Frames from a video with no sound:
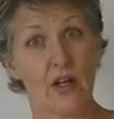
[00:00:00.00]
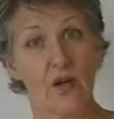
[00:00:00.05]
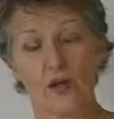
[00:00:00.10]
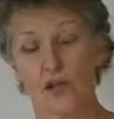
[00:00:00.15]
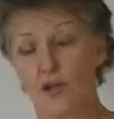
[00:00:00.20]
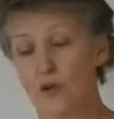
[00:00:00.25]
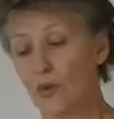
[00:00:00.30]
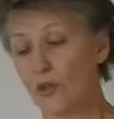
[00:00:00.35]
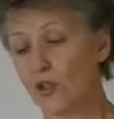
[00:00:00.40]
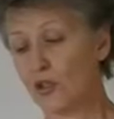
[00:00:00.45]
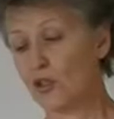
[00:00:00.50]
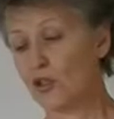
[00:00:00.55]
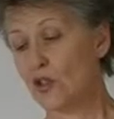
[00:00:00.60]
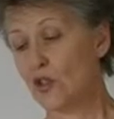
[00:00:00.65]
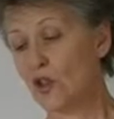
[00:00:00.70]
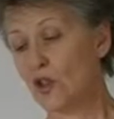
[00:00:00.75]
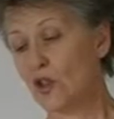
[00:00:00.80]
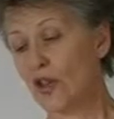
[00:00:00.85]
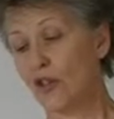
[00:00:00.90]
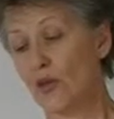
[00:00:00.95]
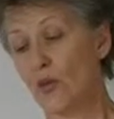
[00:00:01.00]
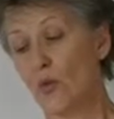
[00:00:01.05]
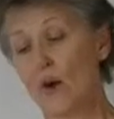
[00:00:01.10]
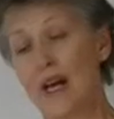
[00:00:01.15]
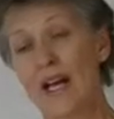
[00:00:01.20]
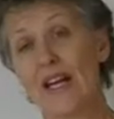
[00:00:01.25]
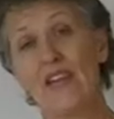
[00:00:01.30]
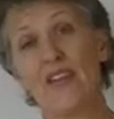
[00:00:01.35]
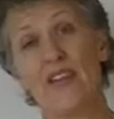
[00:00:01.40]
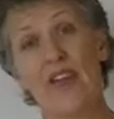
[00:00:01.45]
I also want you to look at the
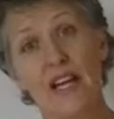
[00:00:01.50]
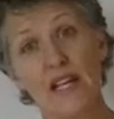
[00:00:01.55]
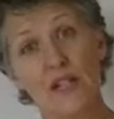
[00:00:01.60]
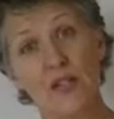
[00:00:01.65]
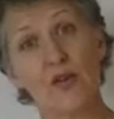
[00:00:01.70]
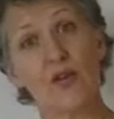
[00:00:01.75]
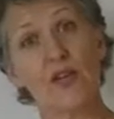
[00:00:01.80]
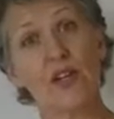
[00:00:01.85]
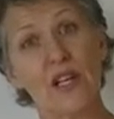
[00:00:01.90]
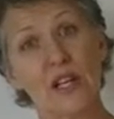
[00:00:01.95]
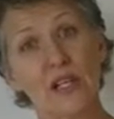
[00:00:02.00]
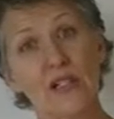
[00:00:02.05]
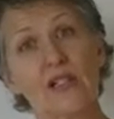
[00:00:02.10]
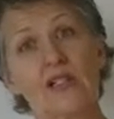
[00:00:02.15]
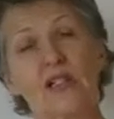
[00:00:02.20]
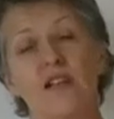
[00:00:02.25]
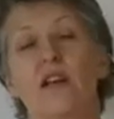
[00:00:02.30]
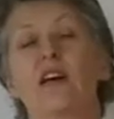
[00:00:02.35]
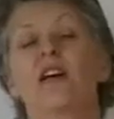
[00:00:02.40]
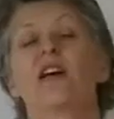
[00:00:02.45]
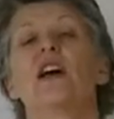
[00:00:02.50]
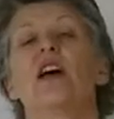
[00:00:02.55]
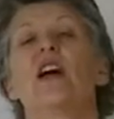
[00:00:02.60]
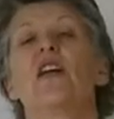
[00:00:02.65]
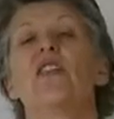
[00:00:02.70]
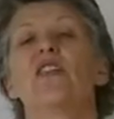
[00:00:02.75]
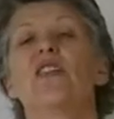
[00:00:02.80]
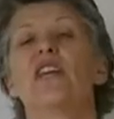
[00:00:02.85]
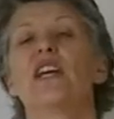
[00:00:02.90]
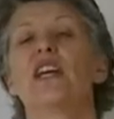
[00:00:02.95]
way they do things
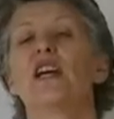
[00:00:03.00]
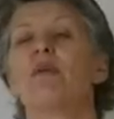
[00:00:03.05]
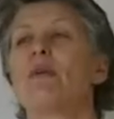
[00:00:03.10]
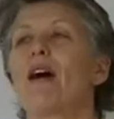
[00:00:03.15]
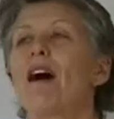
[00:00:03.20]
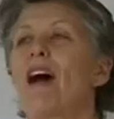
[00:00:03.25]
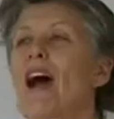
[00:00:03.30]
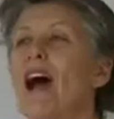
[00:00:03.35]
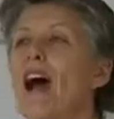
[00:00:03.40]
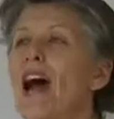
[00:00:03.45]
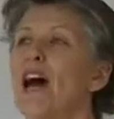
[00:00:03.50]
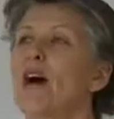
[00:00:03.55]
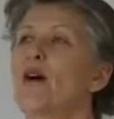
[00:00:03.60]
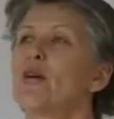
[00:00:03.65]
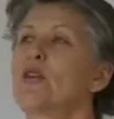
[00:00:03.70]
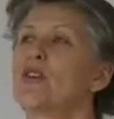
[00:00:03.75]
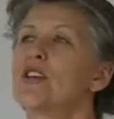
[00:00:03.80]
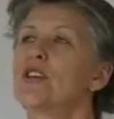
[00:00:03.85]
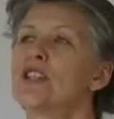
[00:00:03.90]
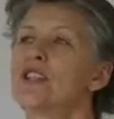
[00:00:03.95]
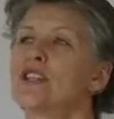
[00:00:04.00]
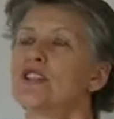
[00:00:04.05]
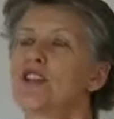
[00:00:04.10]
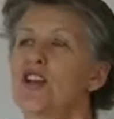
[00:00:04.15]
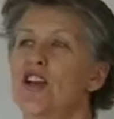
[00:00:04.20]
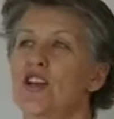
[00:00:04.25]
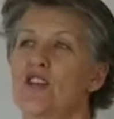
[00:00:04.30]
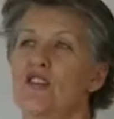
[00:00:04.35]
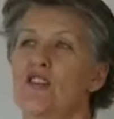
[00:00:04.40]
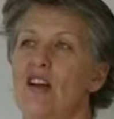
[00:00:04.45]
and think about how this
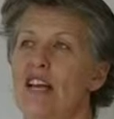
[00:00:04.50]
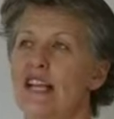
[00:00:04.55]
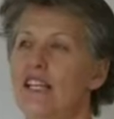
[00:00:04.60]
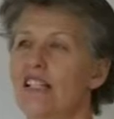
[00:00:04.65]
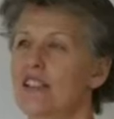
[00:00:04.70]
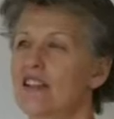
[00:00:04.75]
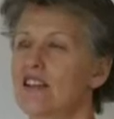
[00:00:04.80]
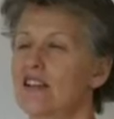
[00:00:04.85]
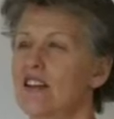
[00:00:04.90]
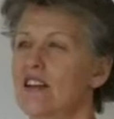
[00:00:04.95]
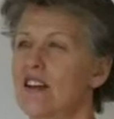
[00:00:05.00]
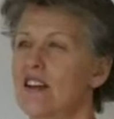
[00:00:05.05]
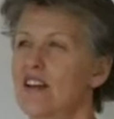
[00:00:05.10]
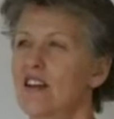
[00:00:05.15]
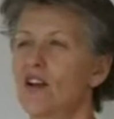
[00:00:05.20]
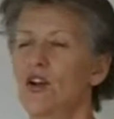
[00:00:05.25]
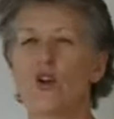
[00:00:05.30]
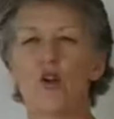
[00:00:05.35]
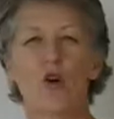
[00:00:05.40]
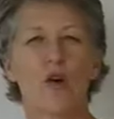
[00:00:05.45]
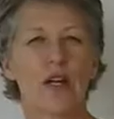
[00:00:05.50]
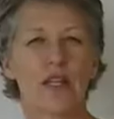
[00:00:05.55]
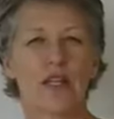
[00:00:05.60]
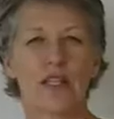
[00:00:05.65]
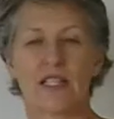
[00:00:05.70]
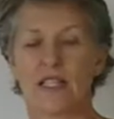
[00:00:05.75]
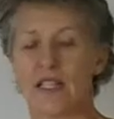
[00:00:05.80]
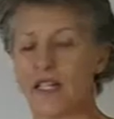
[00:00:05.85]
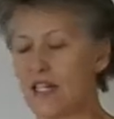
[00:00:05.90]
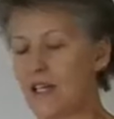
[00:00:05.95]
generates
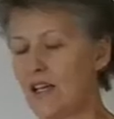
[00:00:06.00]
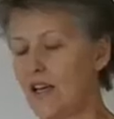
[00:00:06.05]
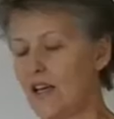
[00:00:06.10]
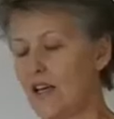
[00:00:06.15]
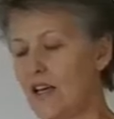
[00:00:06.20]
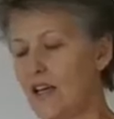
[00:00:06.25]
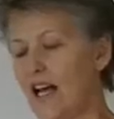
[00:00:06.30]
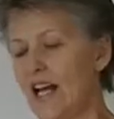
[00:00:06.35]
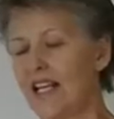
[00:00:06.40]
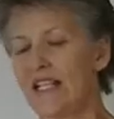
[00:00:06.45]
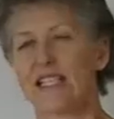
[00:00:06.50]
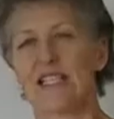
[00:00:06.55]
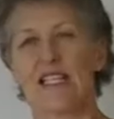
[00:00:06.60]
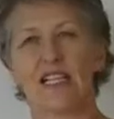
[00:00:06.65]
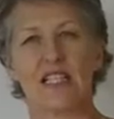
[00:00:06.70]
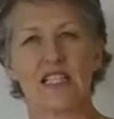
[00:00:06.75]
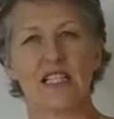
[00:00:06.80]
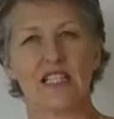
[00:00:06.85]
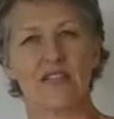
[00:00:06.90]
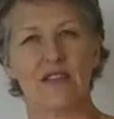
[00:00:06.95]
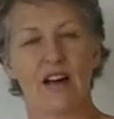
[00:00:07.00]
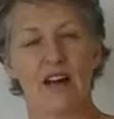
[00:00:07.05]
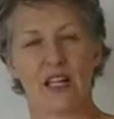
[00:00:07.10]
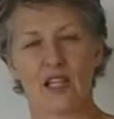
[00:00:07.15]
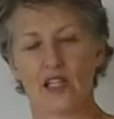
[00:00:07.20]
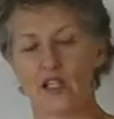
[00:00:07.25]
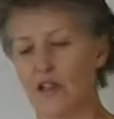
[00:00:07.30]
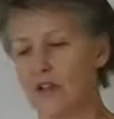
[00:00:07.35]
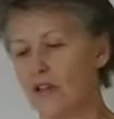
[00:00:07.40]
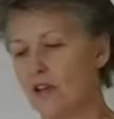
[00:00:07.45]
loyalty and
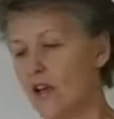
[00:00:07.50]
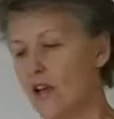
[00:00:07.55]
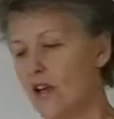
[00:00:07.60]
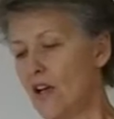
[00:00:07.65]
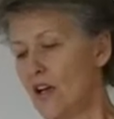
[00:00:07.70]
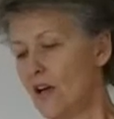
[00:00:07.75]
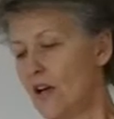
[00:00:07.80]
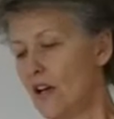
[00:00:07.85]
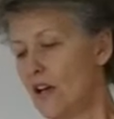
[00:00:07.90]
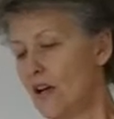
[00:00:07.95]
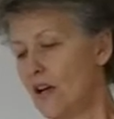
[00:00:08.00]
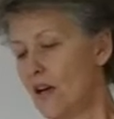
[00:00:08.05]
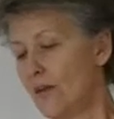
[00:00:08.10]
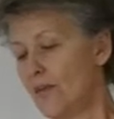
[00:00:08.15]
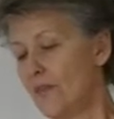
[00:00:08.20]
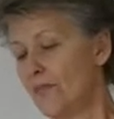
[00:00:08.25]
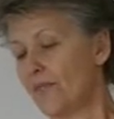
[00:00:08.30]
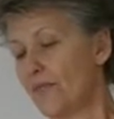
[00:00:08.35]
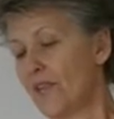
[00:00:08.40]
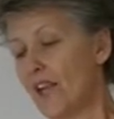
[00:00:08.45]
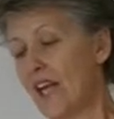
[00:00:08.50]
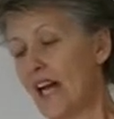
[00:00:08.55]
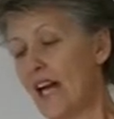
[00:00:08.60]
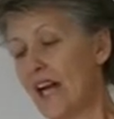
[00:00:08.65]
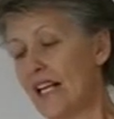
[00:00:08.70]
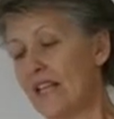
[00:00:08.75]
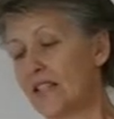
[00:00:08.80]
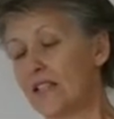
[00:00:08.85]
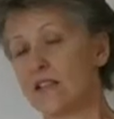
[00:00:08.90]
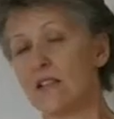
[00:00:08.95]
satisfaction
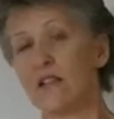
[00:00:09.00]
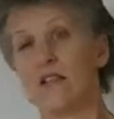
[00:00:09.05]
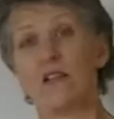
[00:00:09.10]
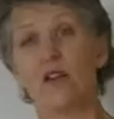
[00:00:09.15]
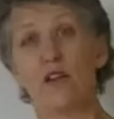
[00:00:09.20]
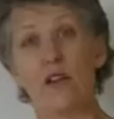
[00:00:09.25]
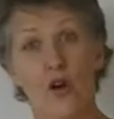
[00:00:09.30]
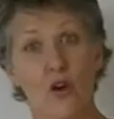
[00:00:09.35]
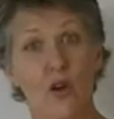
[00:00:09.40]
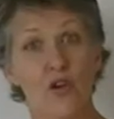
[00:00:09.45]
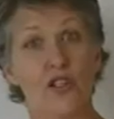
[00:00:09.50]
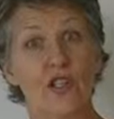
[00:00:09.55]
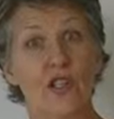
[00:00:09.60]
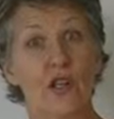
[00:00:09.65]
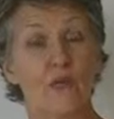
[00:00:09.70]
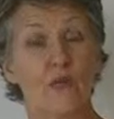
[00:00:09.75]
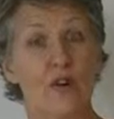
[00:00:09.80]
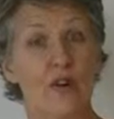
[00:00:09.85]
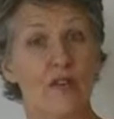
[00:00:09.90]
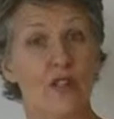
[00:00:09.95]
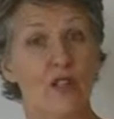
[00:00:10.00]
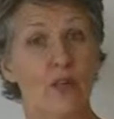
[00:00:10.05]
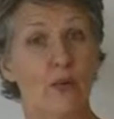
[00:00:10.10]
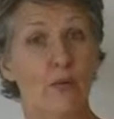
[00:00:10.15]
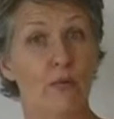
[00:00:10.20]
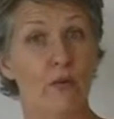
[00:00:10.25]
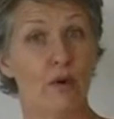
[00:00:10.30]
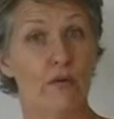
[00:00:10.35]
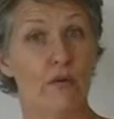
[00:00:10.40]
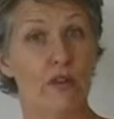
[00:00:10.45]
and long-term revenue
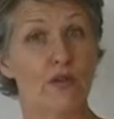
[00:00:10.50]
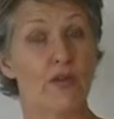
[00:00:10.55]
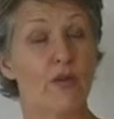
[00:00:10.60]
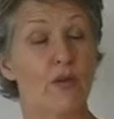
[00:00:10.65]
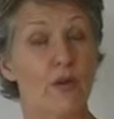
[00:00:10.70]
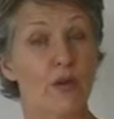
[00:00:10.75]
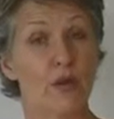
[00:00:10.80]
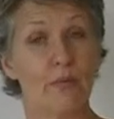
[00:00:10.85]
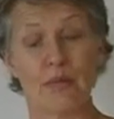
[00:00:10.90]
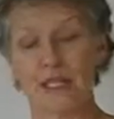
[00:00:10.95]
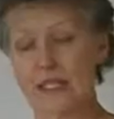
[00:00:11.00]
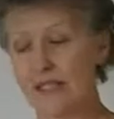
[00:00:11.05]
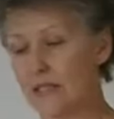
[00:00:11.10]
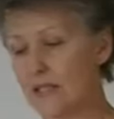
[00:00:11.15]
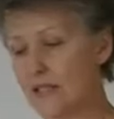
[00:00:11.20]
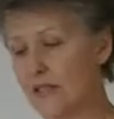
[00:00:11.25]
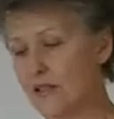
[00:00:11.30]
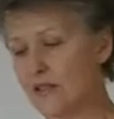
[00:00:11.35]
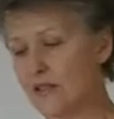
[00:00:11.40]
and profit for the business.